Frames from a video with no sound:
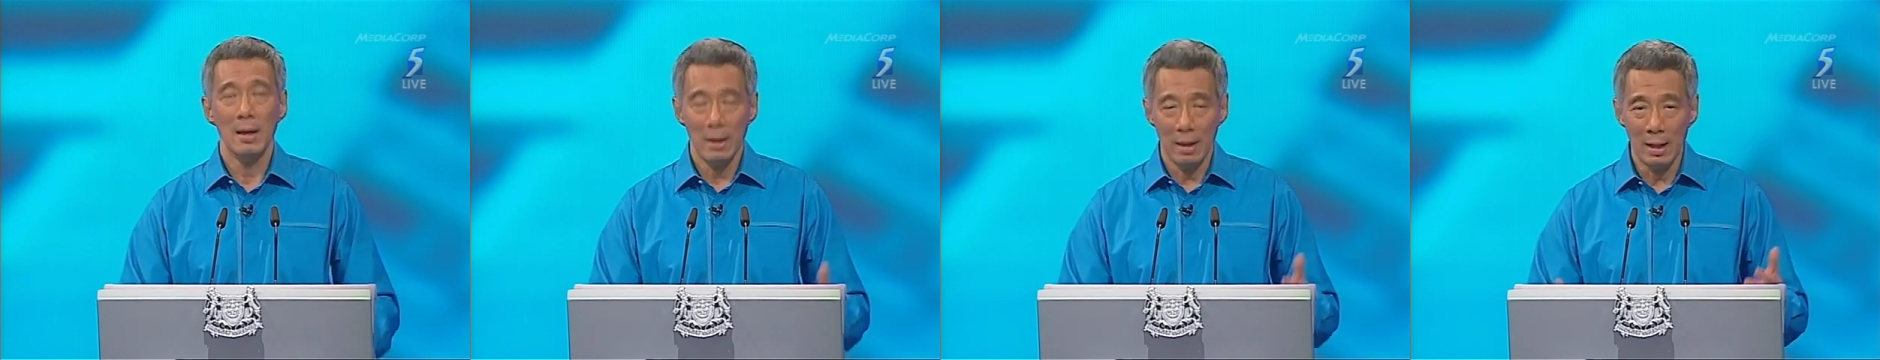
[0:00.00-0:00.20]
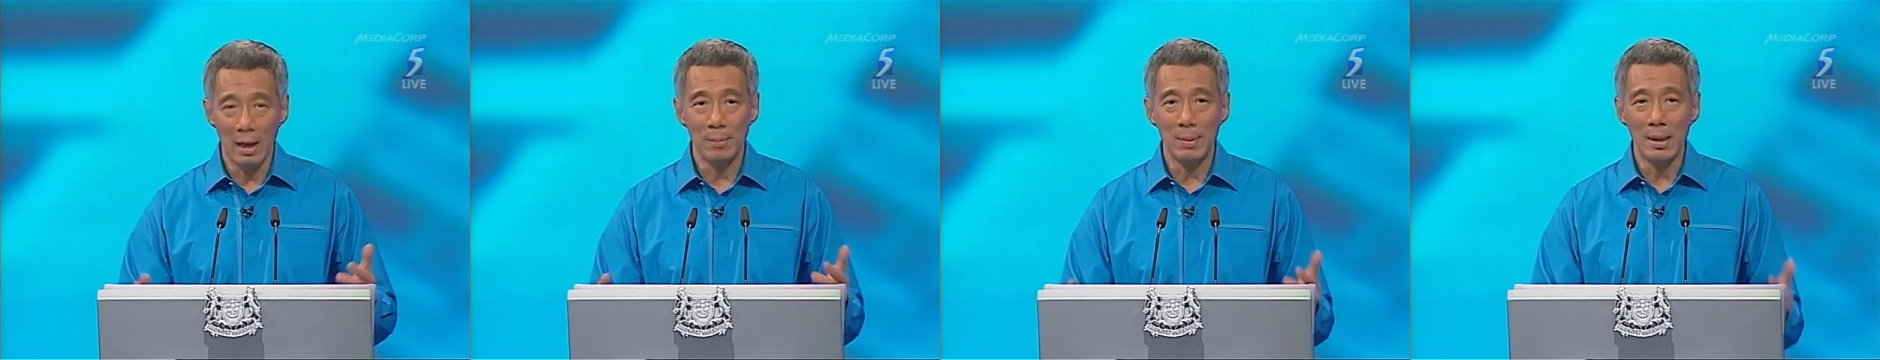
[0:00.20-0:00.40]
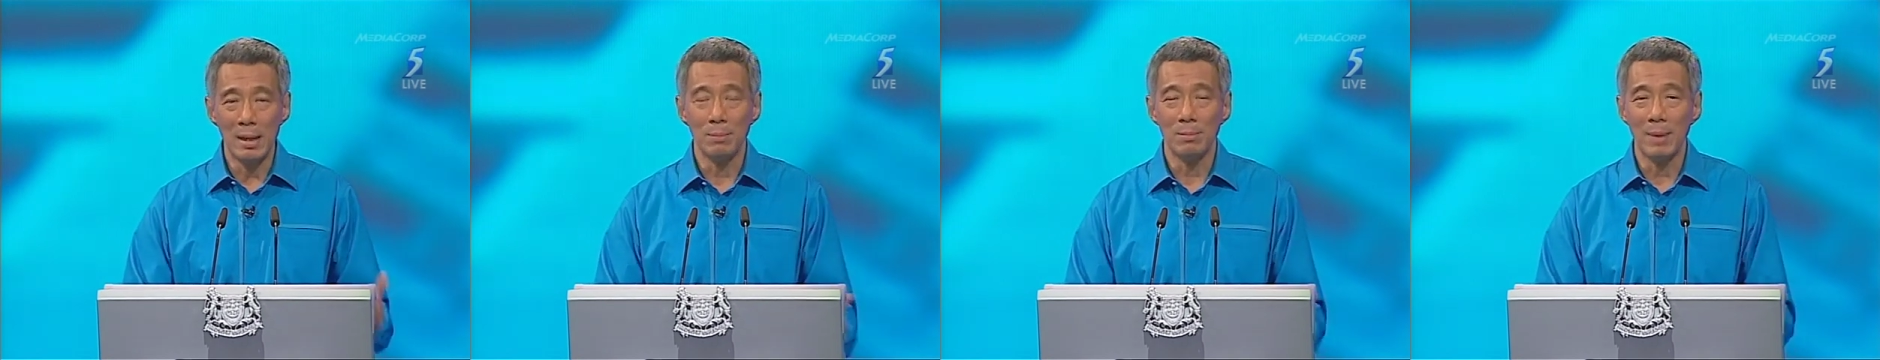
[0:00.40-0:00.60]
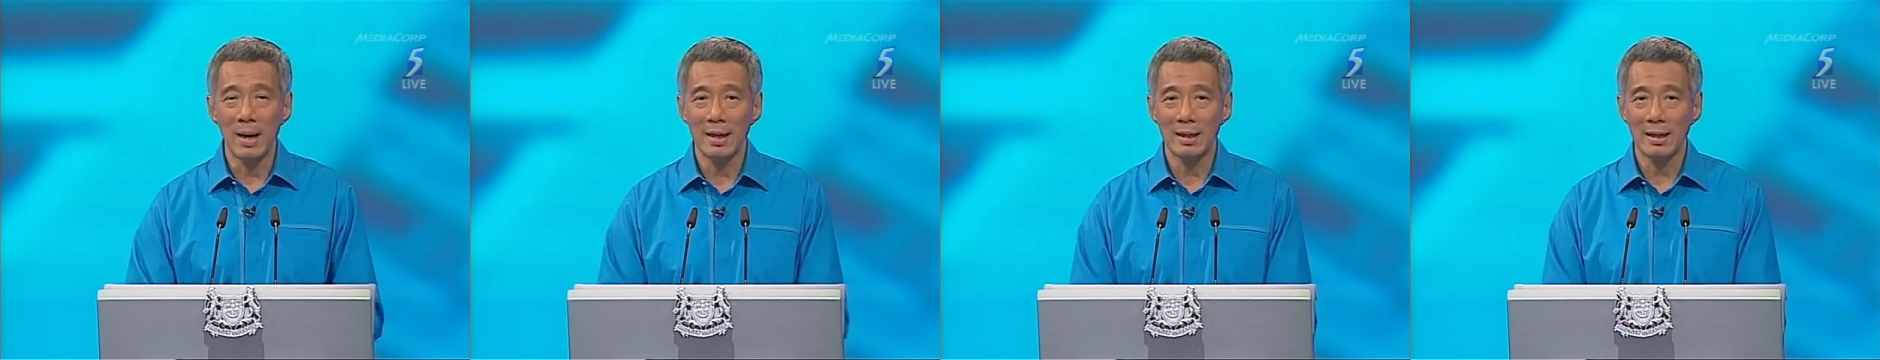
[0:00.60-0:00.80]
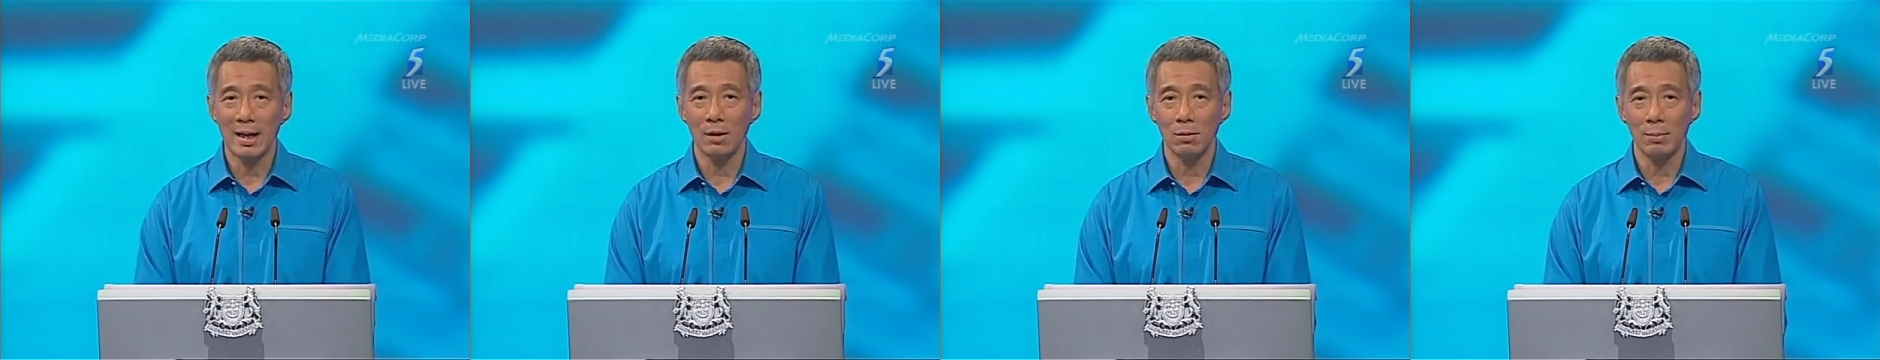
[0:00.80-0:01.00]
They are being
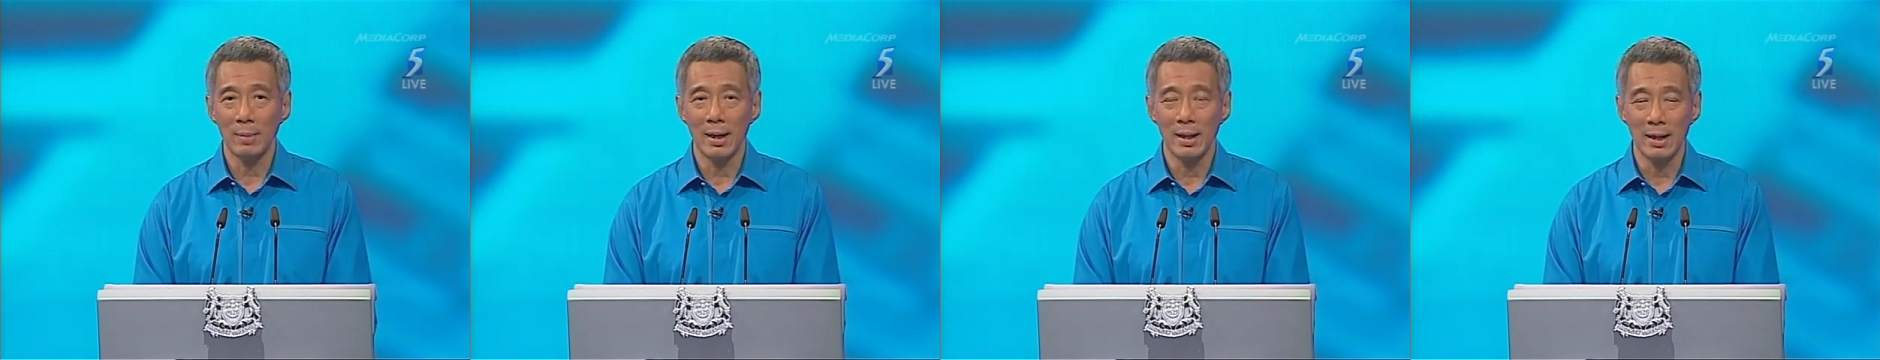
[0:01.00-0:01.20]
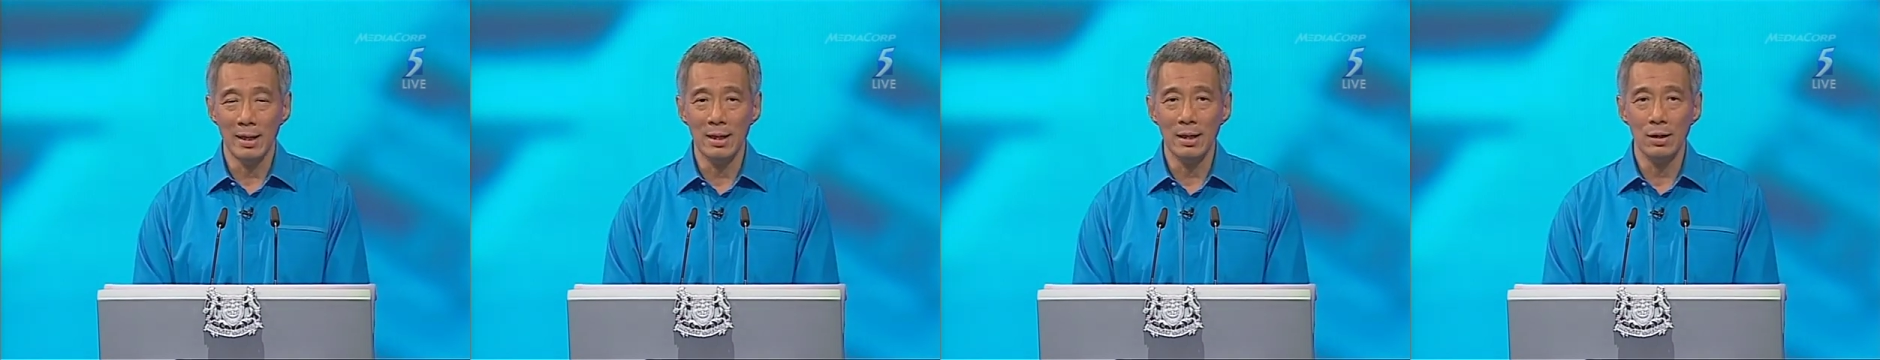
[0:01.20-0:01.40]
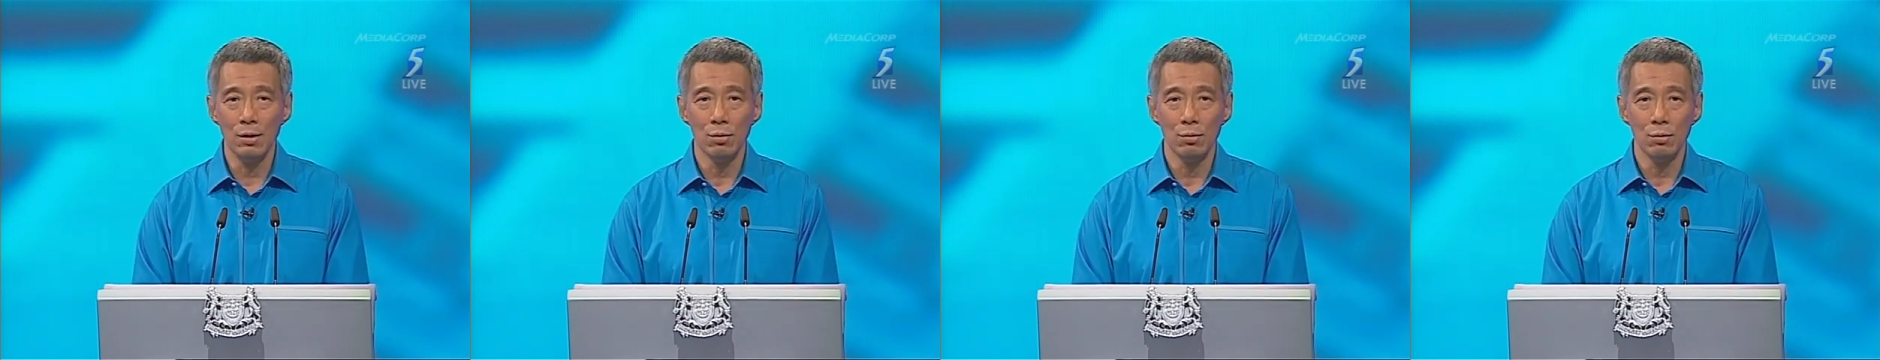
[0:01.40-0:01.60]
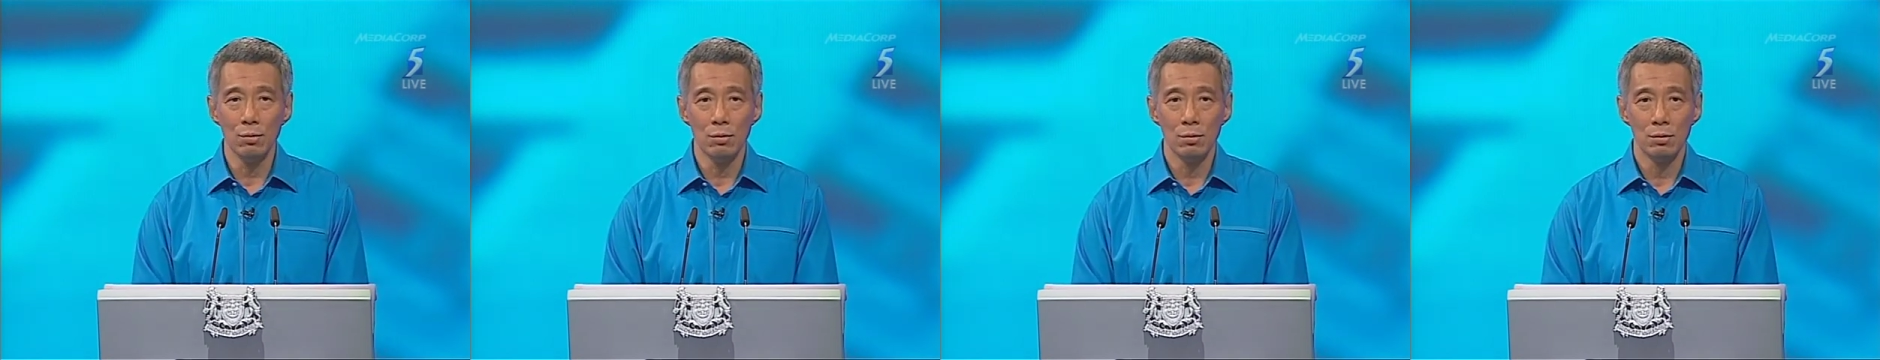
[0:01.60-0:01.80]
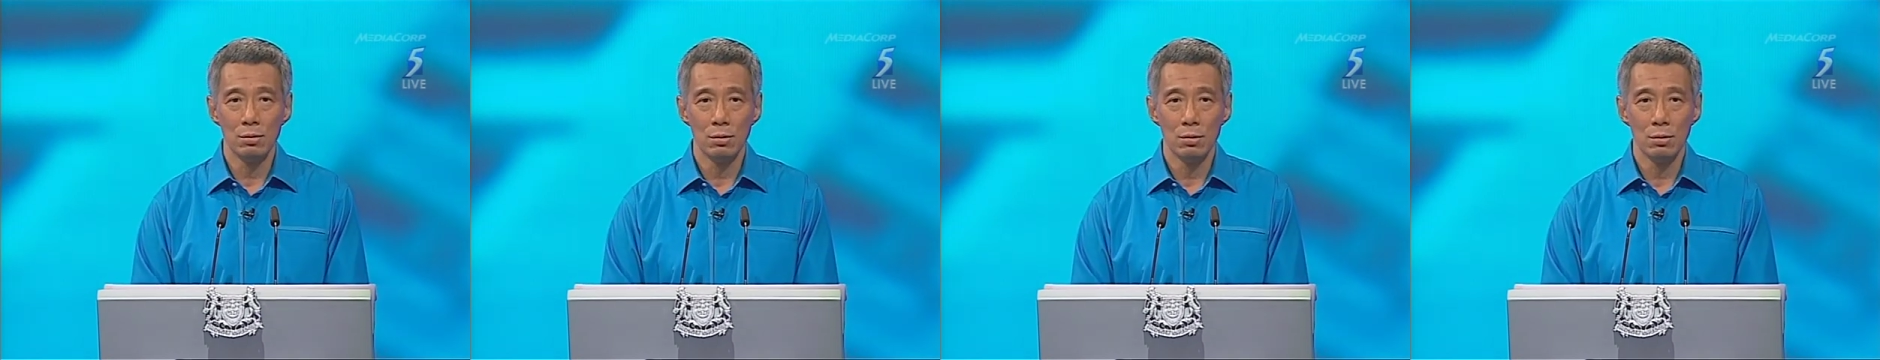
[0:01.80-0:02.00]
bailed out by the EU